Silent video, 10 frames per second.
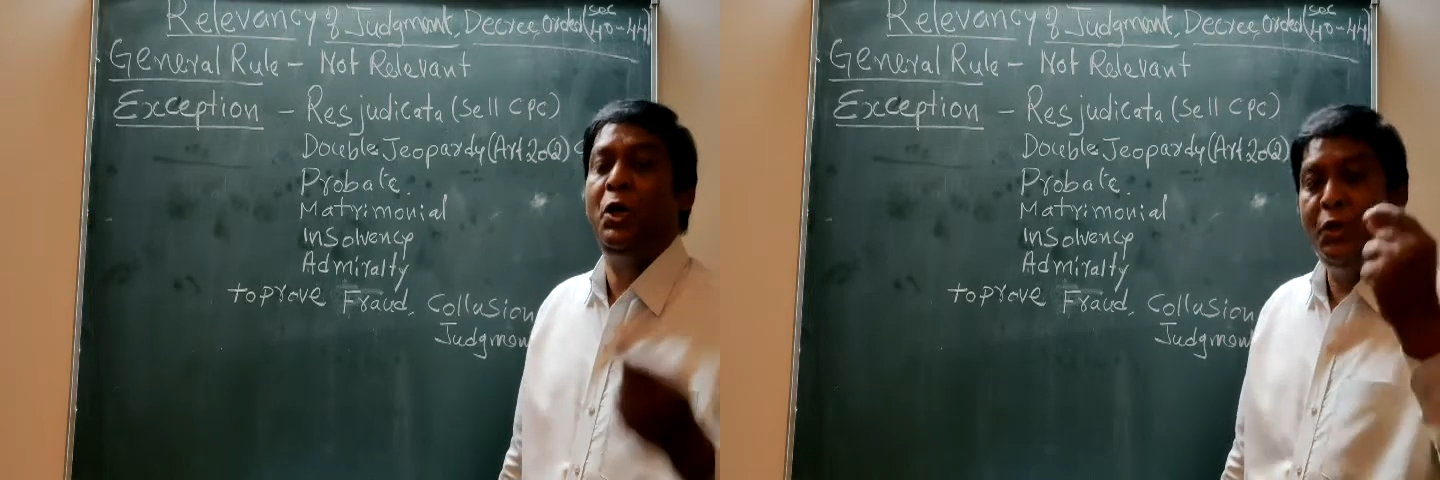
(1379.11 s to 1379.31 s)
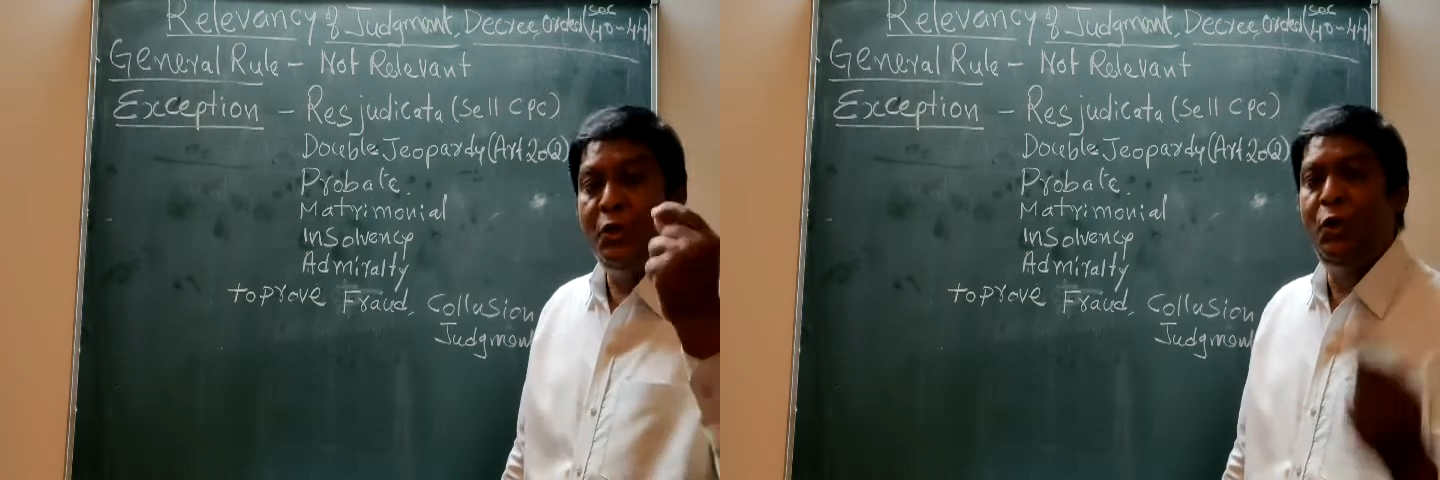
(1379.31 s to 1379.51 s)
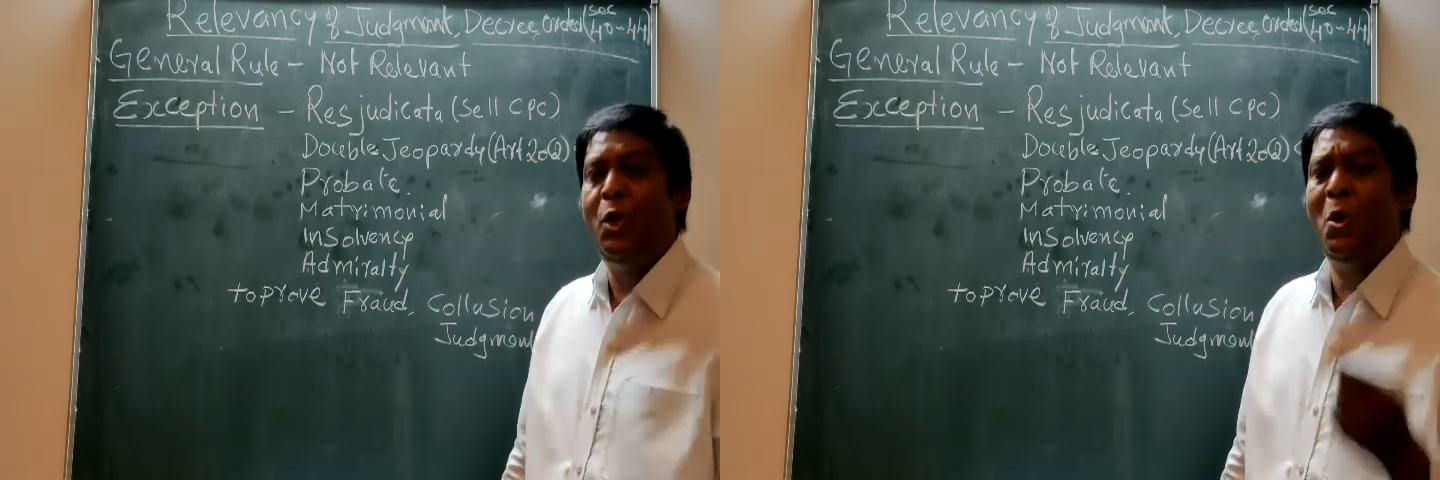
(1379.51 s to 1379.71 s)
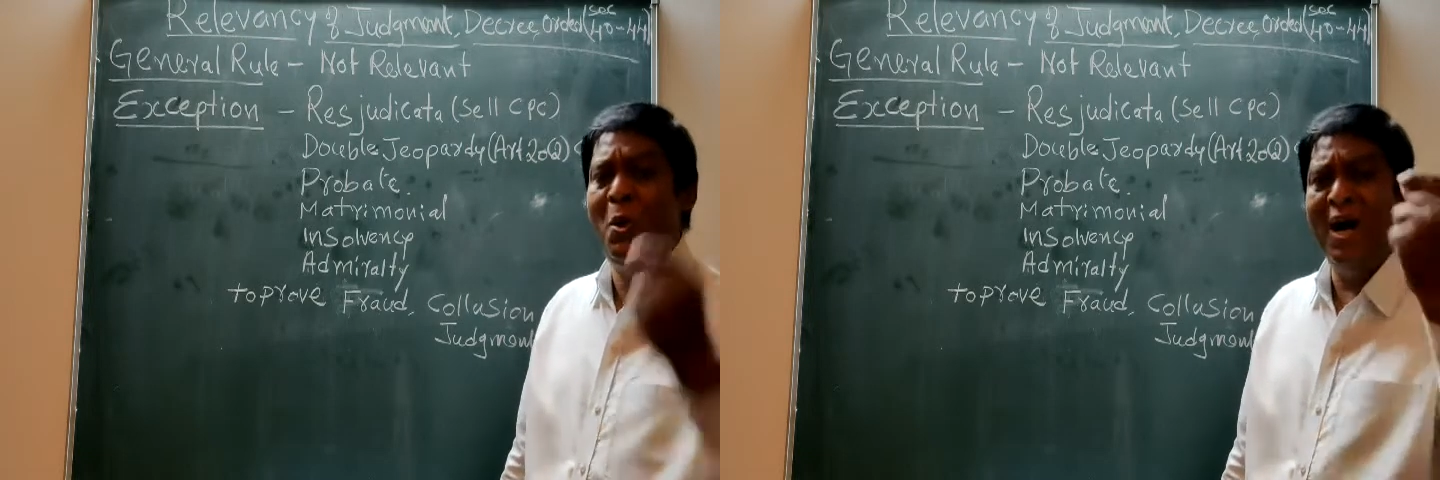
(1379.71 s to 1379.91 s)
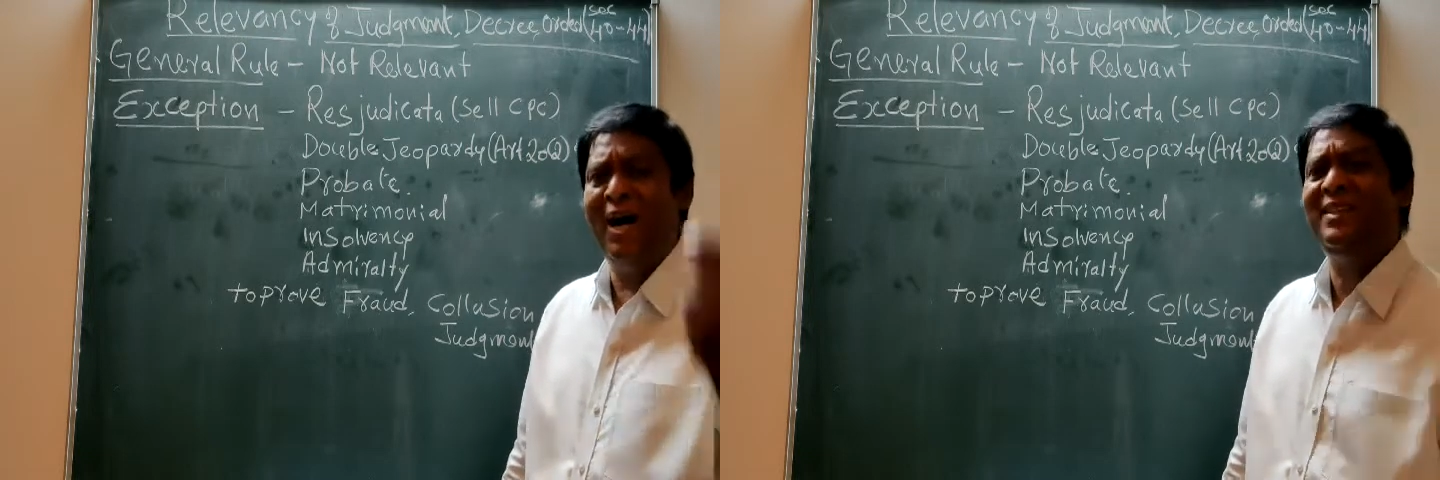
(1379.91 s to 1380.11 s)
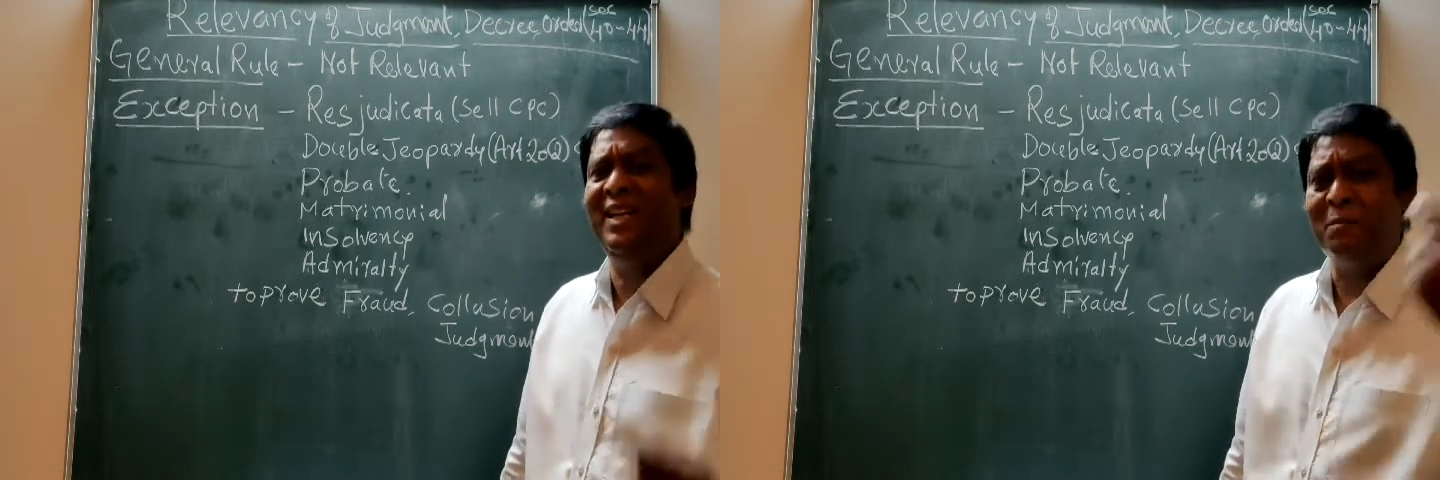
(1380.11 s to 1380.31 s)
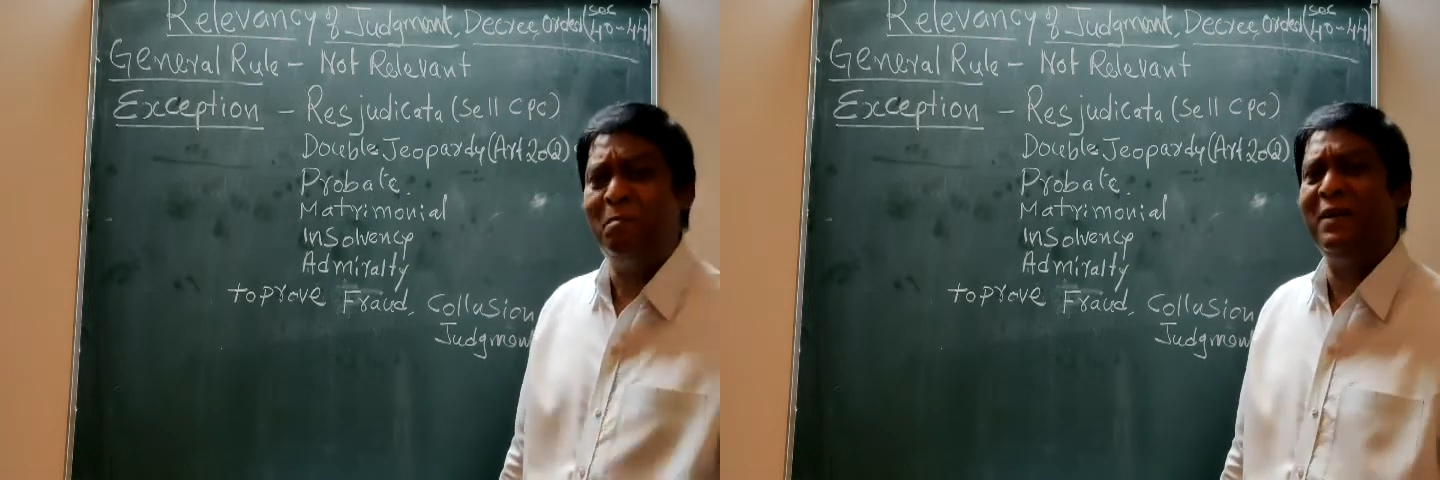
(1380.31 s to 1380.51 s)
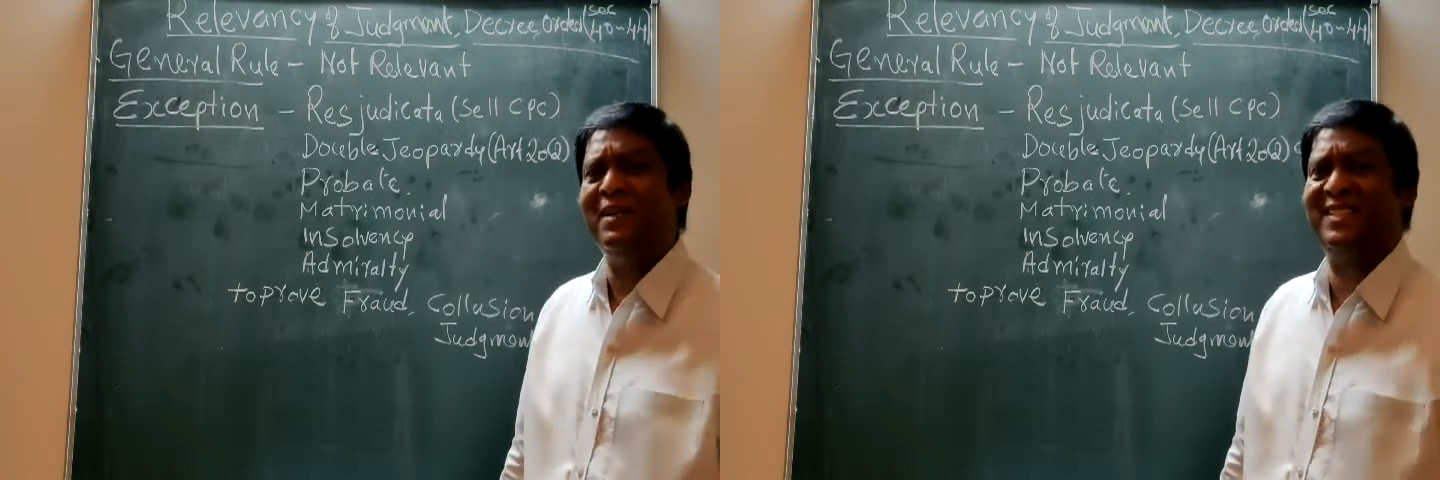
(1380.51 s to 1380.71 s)
no other
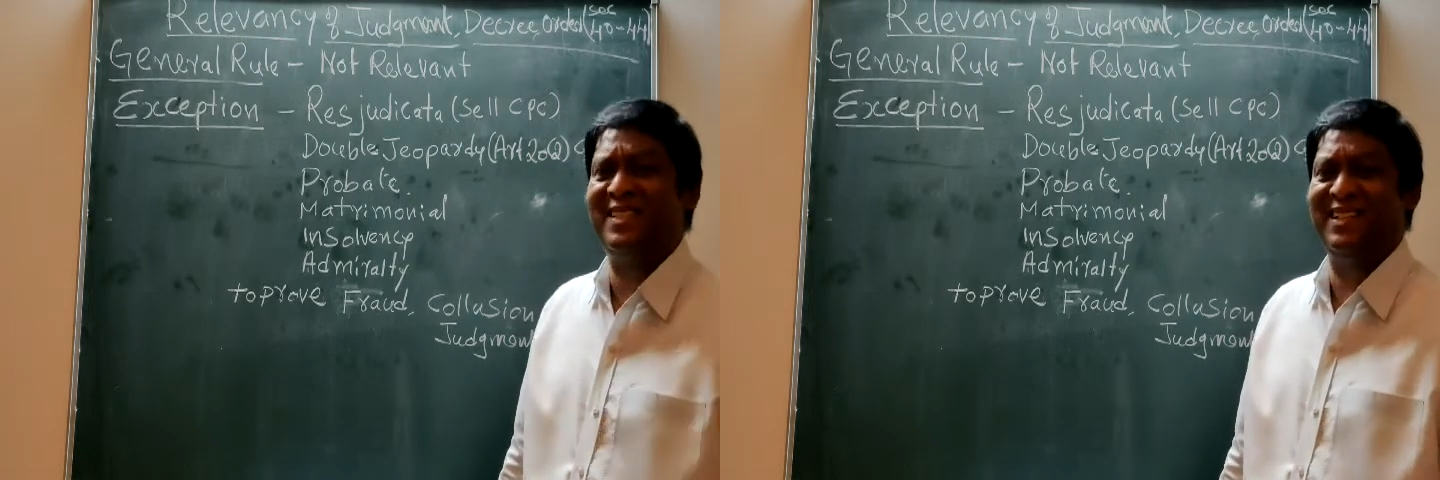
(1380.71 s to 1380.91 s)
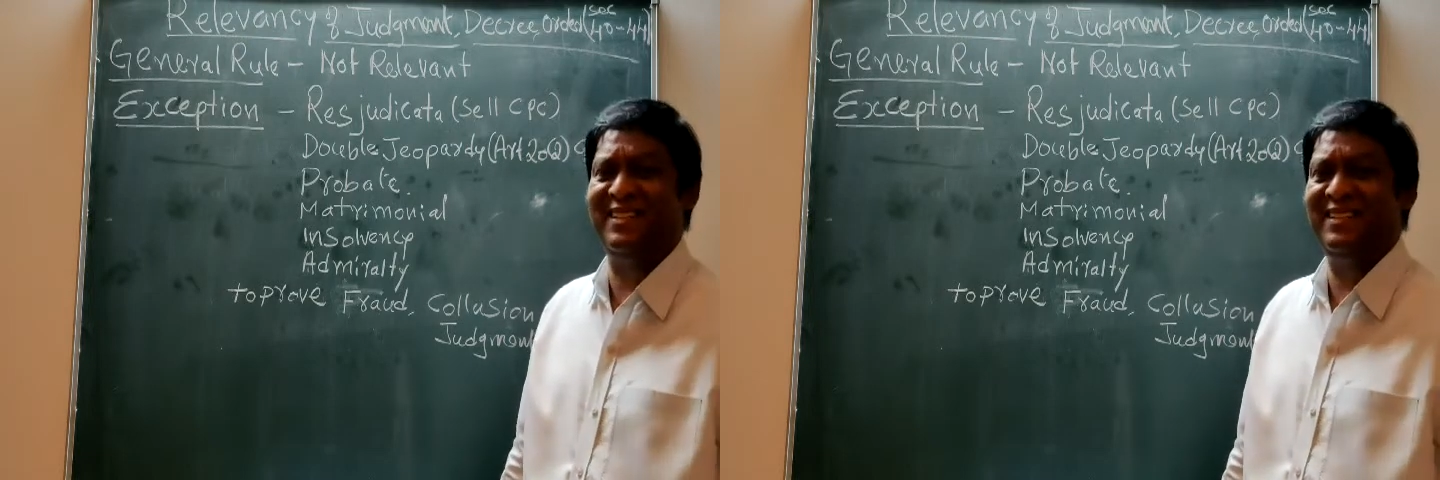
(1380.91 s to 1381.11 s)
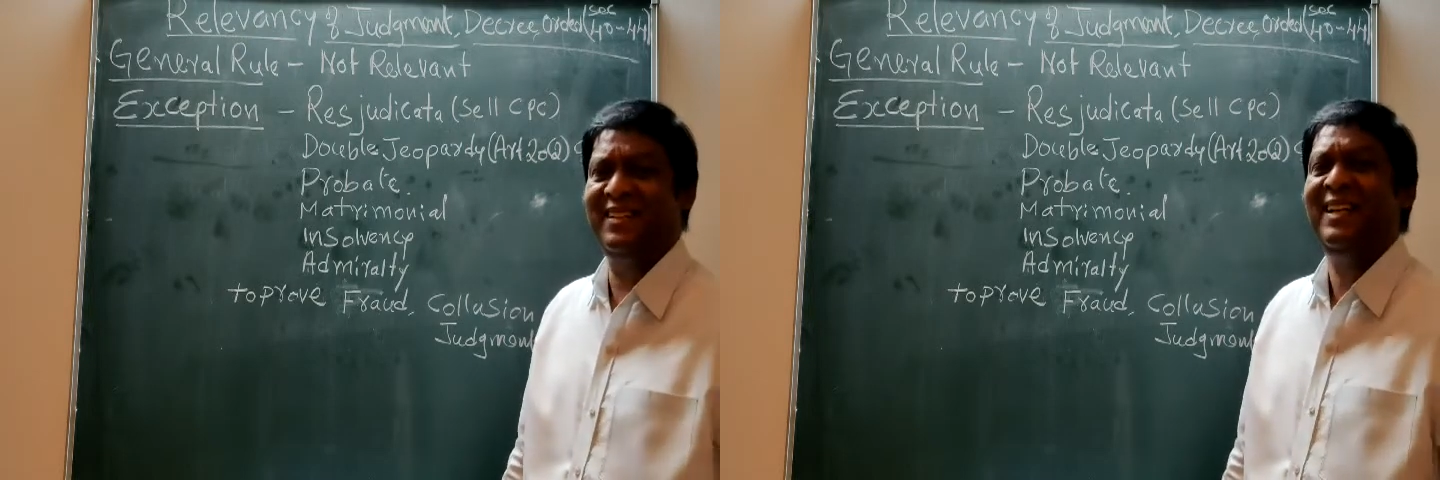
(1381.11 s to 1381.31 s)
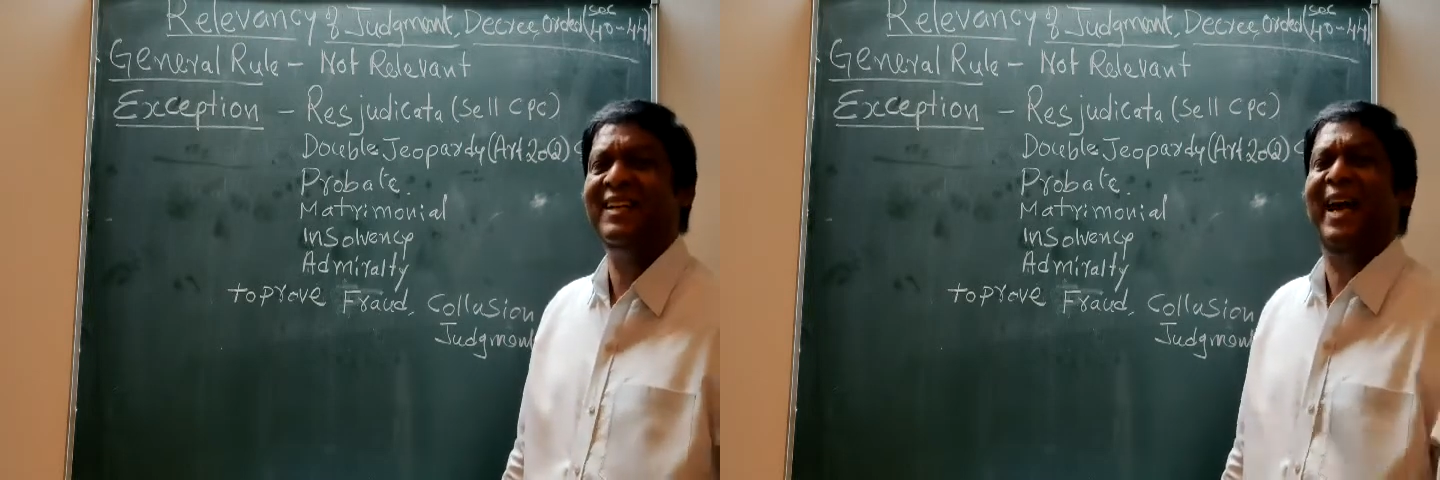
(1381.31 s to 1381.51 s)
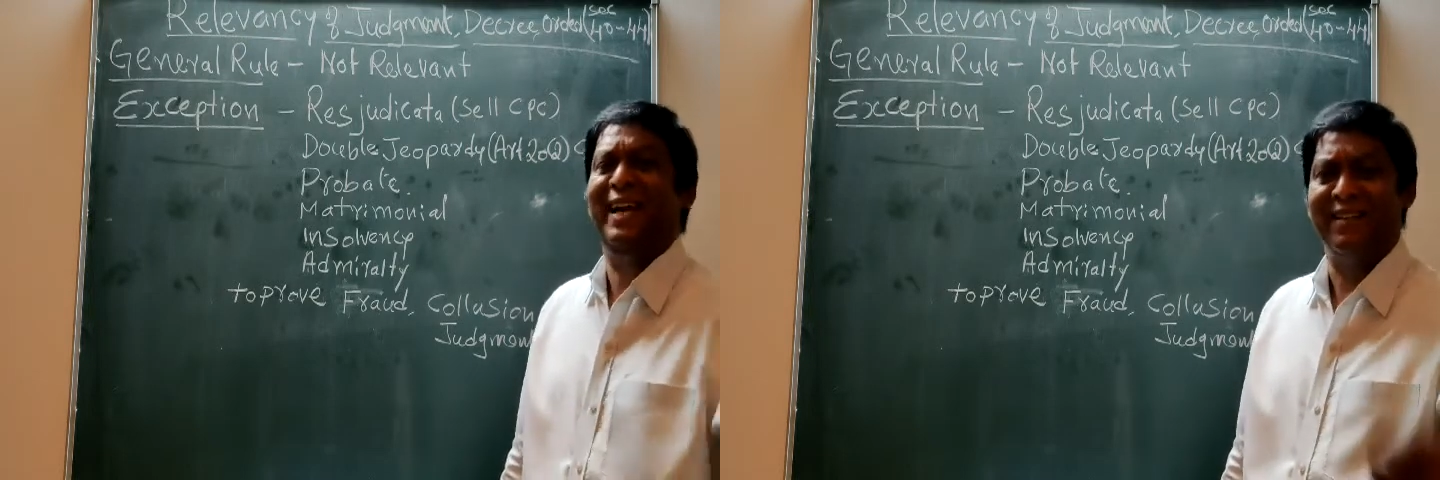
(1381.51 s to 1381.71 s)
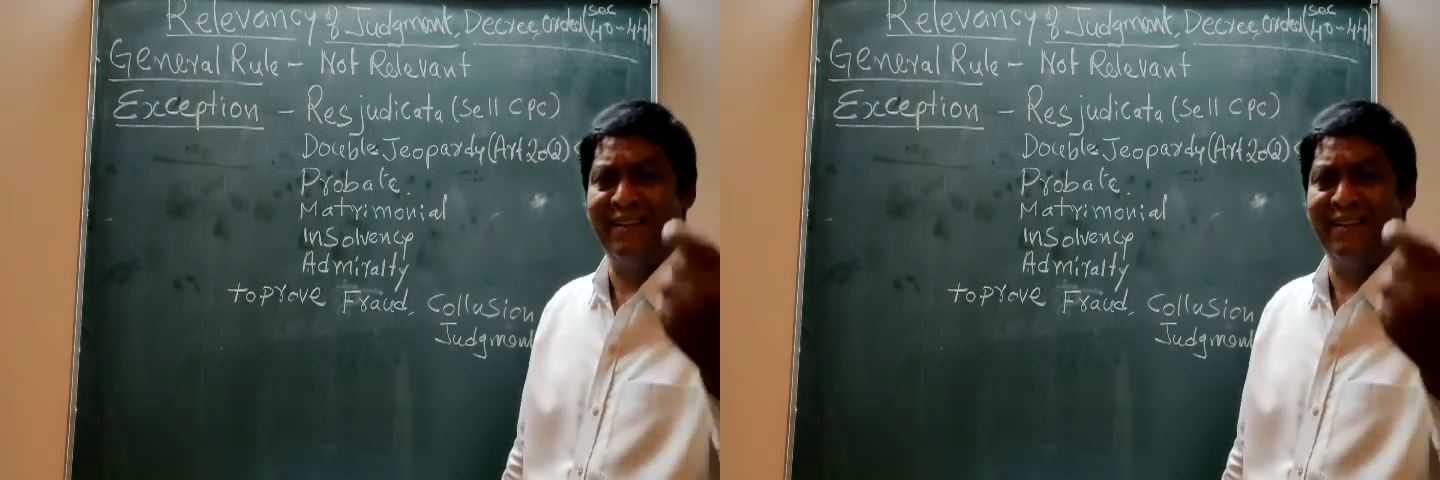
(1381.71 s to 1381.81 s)
person can